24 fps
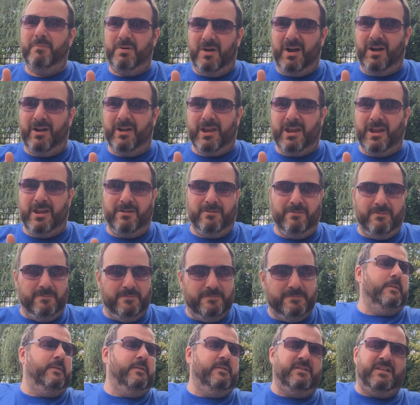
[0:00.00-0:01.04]
bargain.
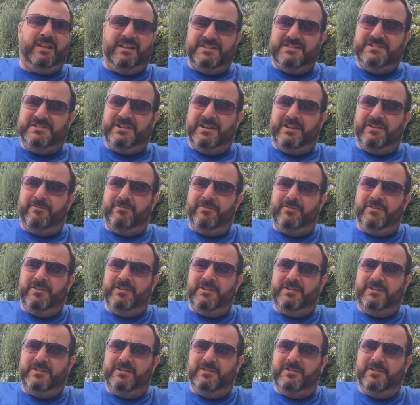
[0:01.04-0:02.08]
Last year at
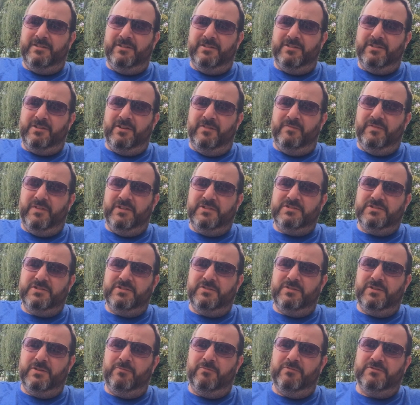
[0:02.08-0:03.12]
the
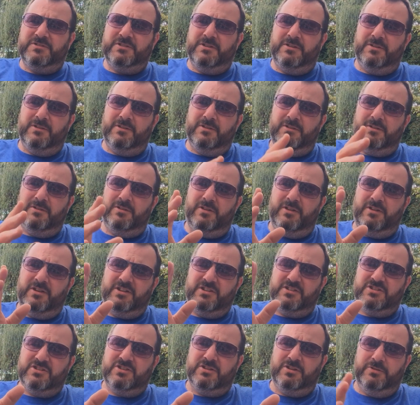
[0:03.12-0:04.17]
convention there was an
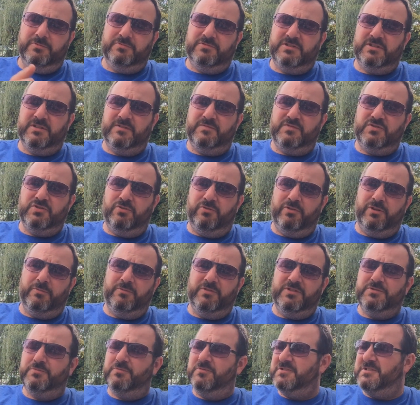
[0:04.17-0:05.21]
exclusive toy,
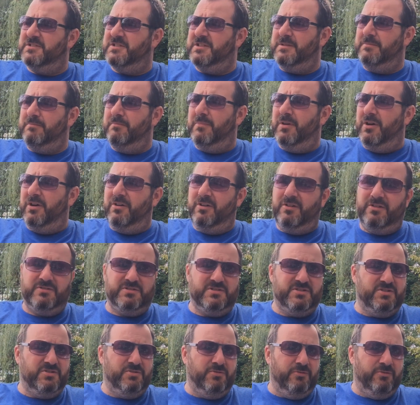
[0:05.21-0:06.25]
which was the
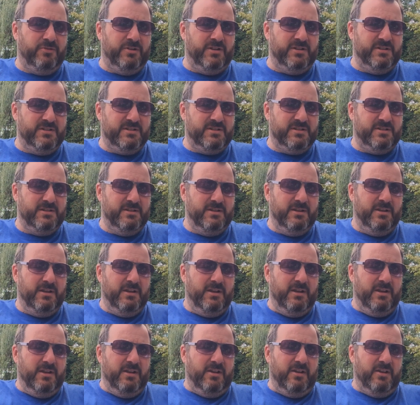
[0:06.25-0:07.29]
Mars Toys
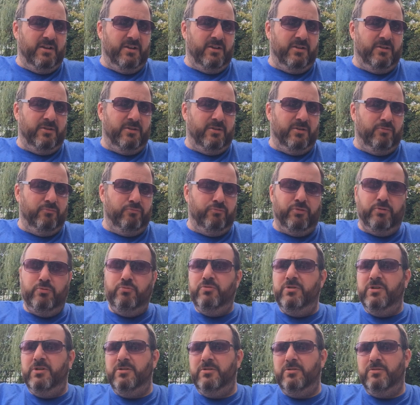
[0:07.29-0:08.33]

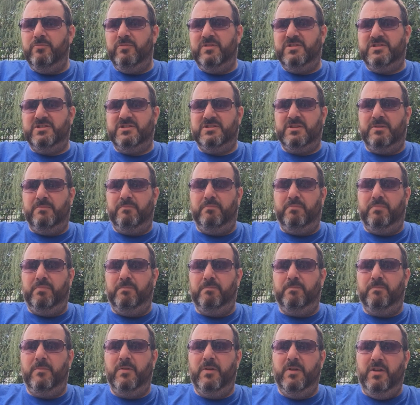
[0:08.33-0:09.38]
Rune, which is a
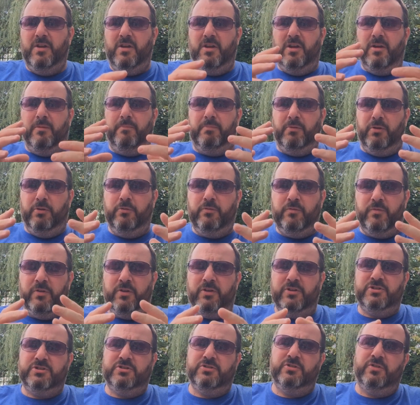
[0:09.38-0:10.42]
blue
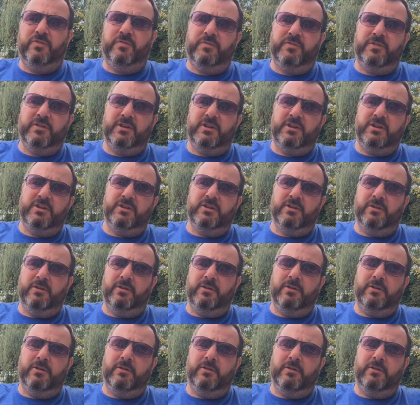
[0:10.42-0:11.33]
version of the